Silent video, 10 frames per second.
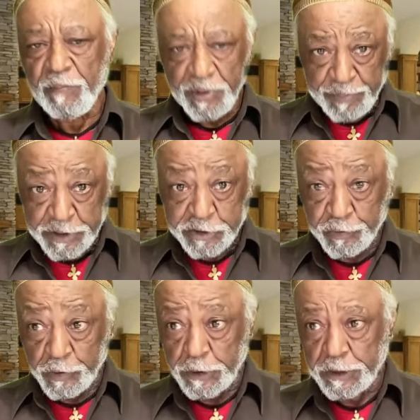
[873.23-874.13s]
Be
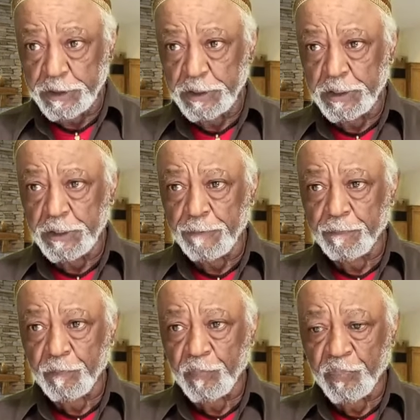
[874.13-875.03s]
peaceful.
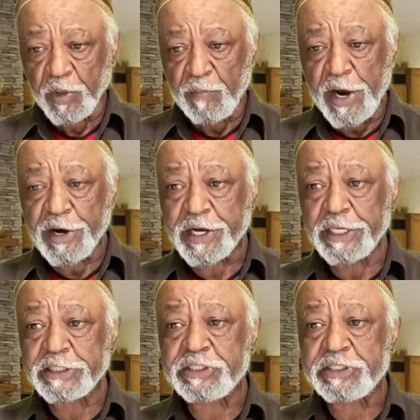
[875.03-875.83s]
Americans